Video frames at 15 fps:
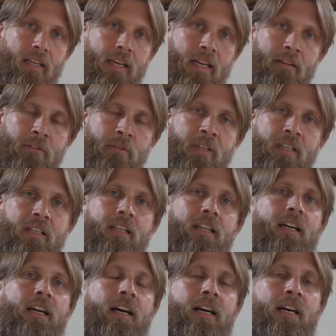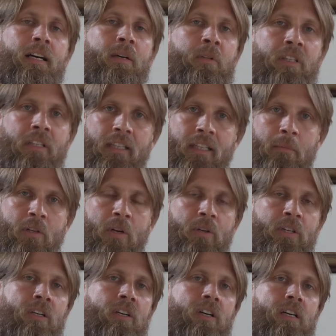Hey everyone, uh, we're going to keep
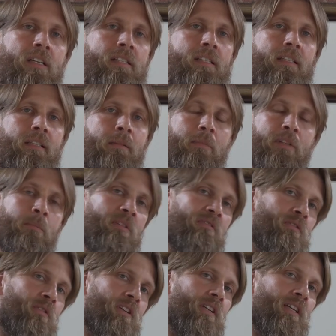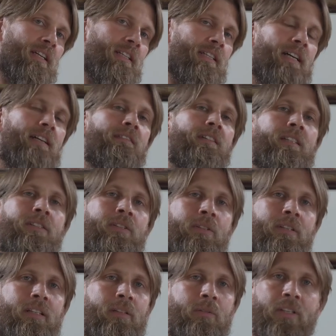going on costing, but before I dive into
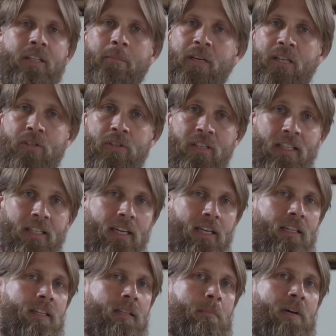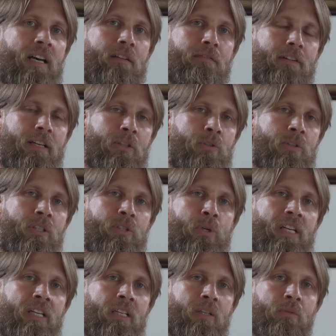it, I want to mention again the manufacturing
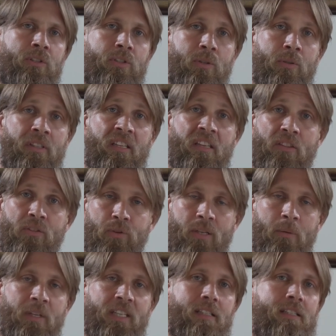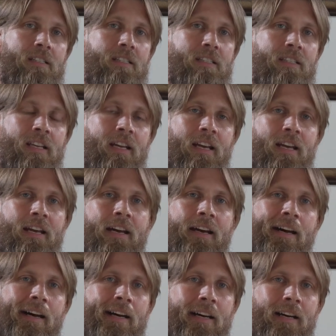training we're doing in three weeks.
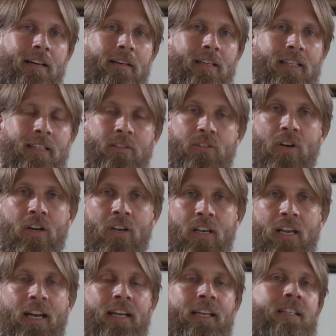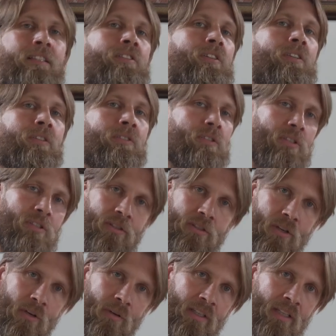Uh, it's online, so just
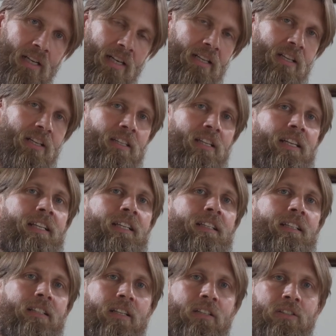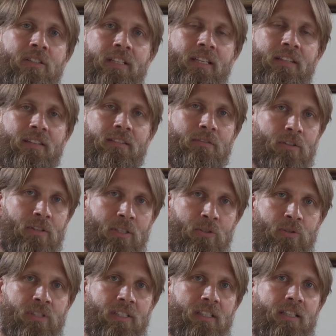go and click on the link underneath if you're
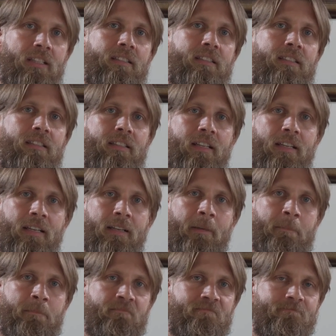interested. Um,